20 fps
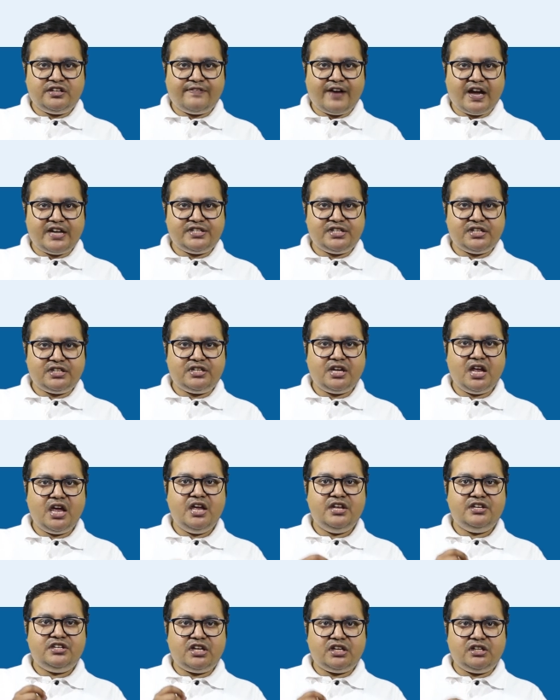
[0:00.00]
devices,
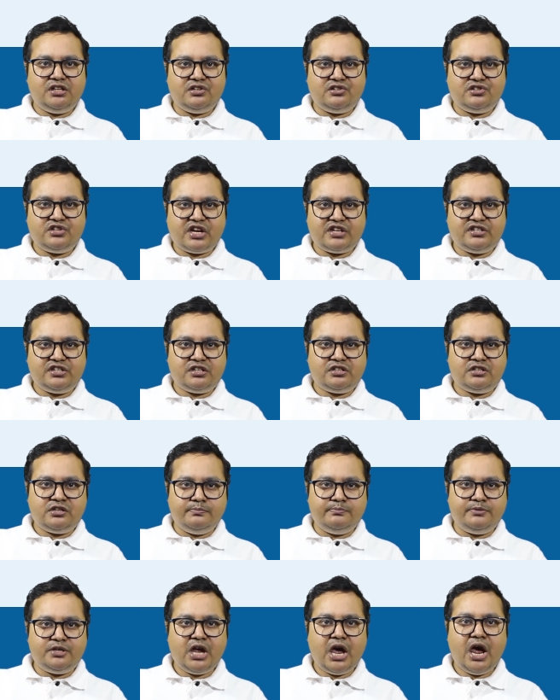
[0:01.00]
signals and
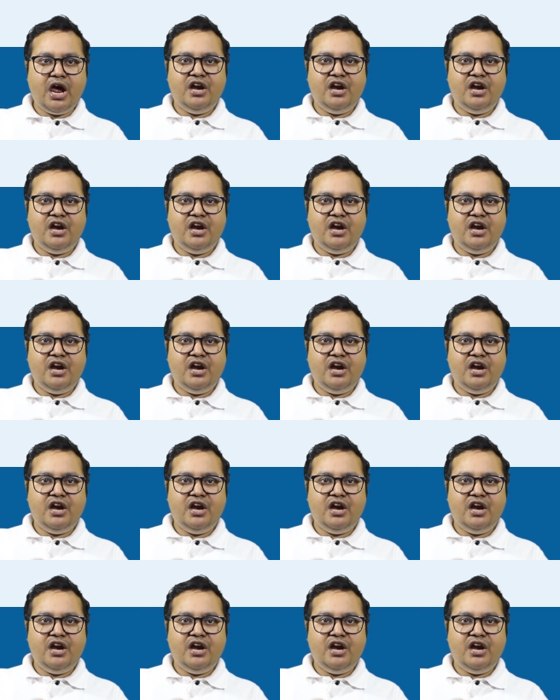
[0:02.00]
systems,